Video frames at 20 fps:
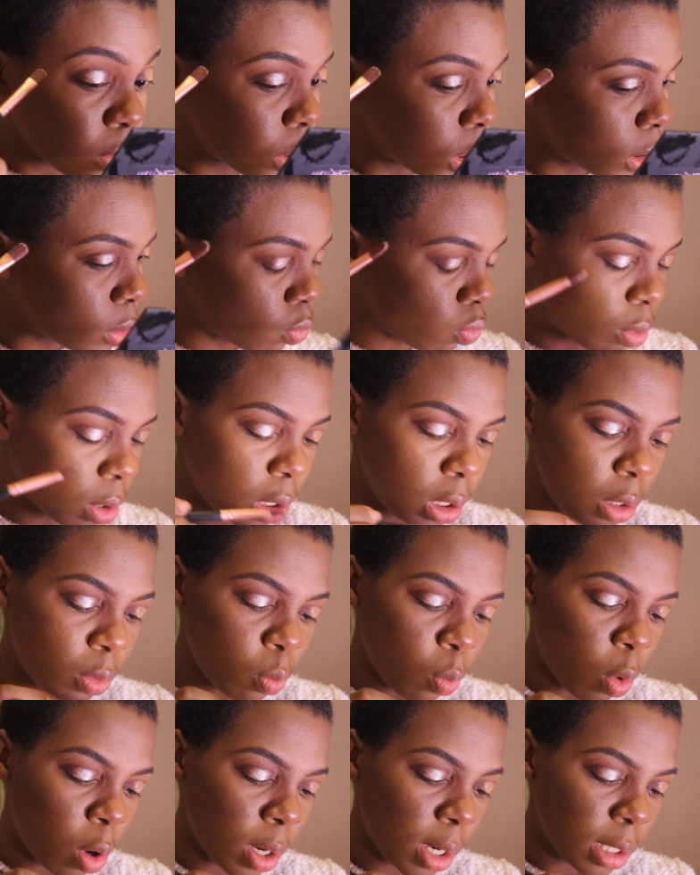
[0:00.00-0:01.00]
Just really
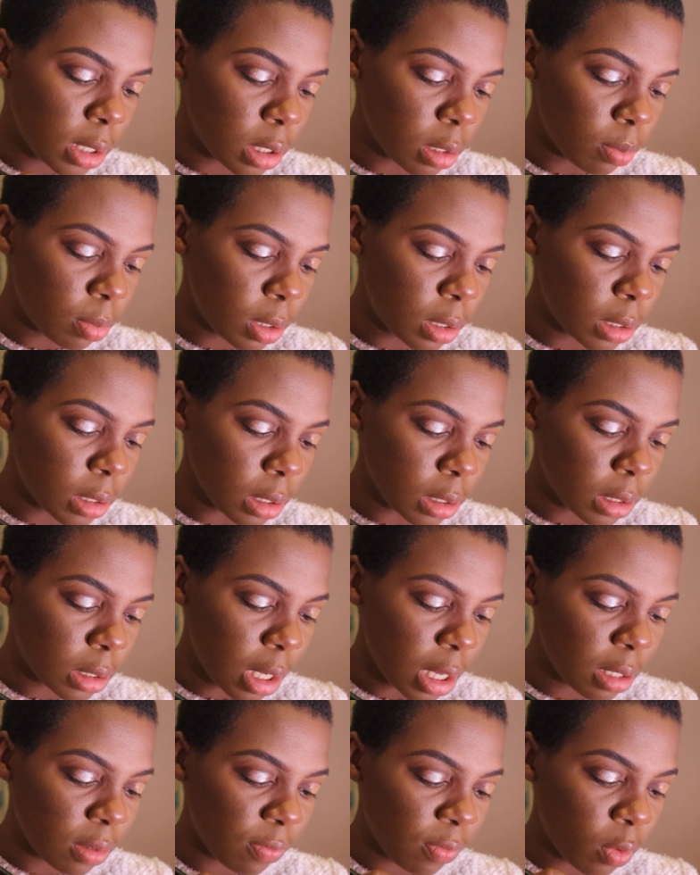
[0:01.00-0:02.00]
wanting to be
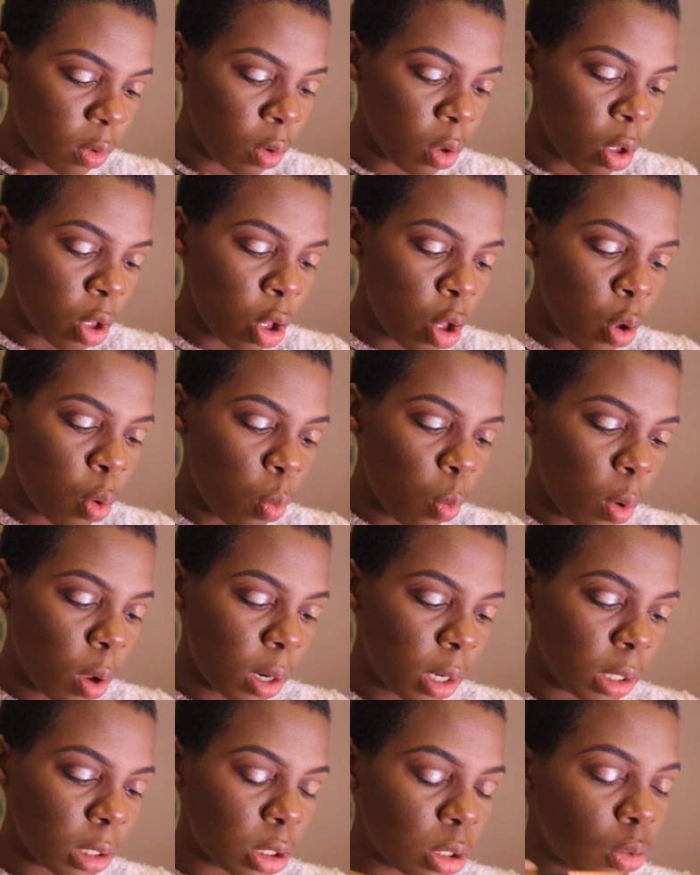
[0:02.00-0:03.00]
successful,
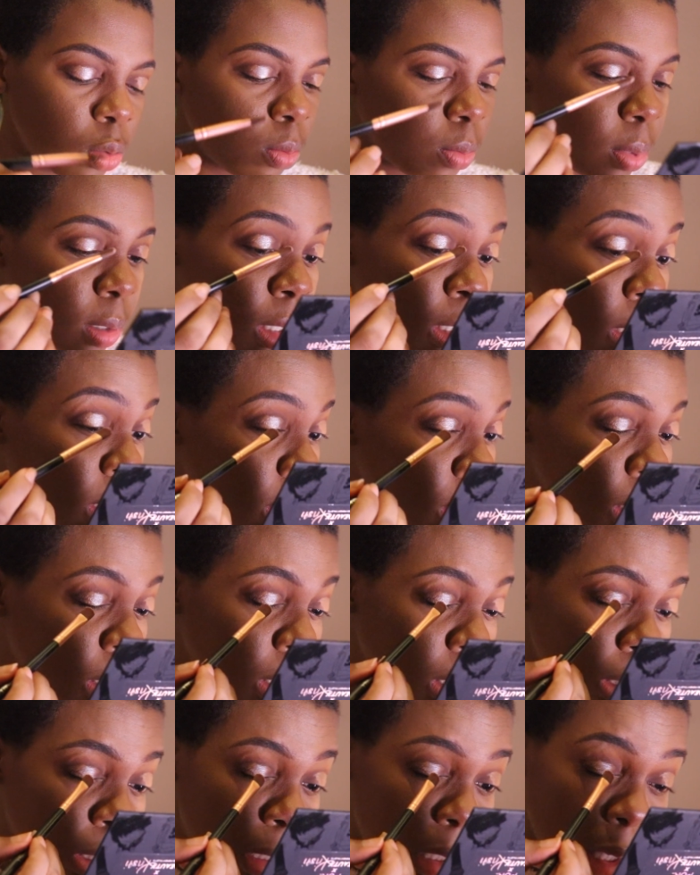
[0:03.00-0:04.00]
wanting to be
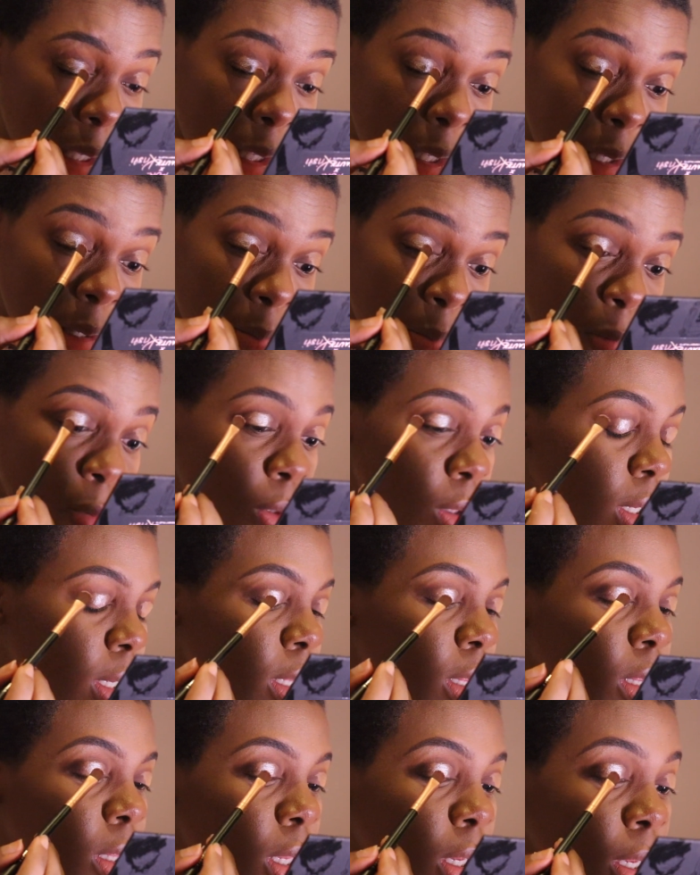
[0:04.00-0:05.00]
stable
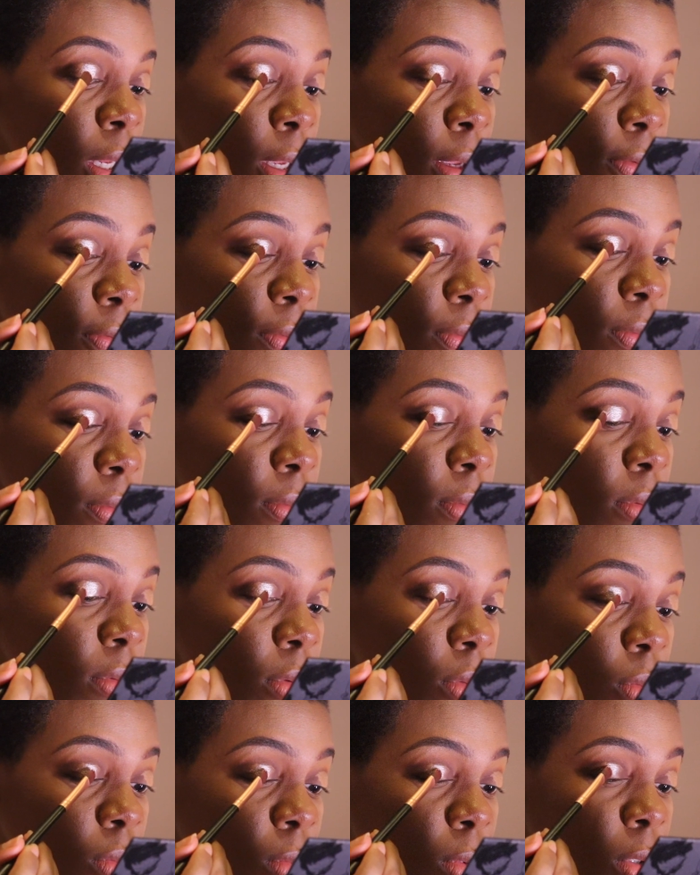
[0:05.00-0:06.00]
in life,
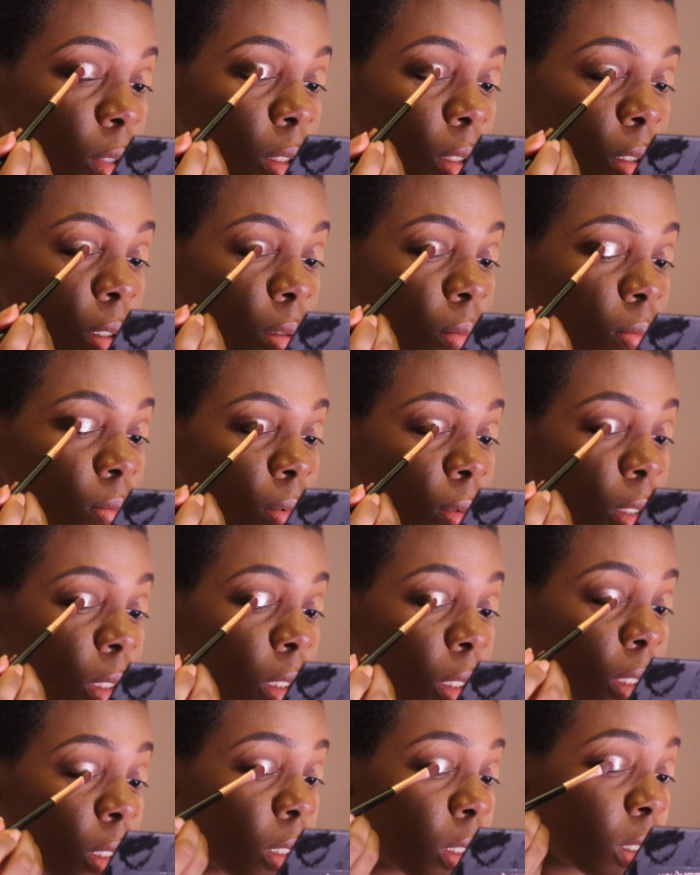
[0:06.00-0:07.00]
wanting to
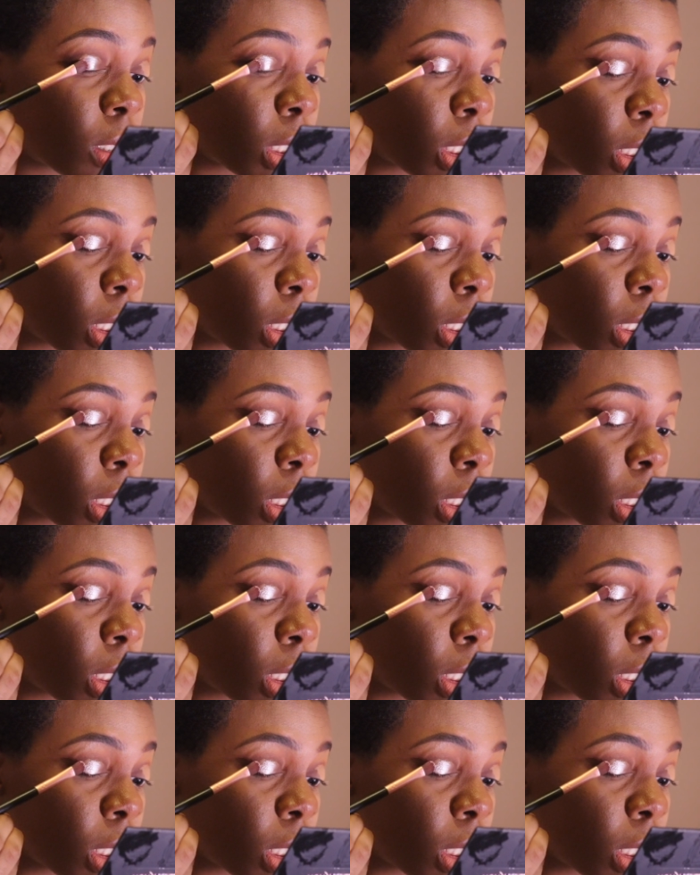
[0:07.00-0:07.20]
be